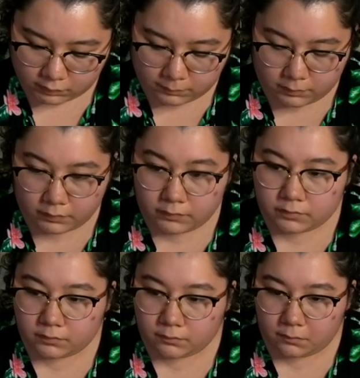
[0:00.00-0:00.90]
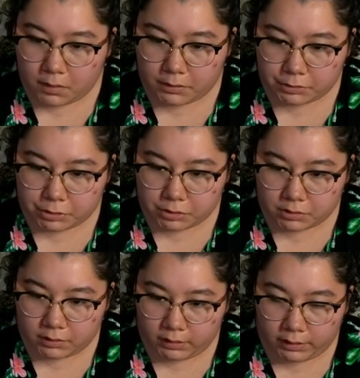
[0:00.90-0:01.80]
We must watch
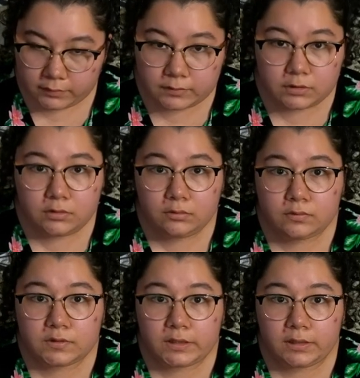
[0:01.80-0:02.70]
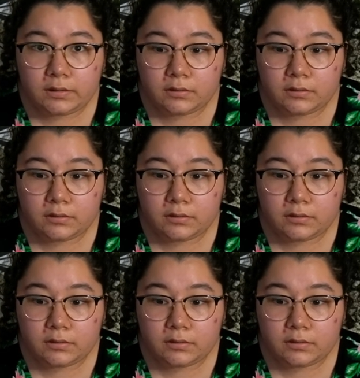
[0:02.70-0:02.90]
XQC.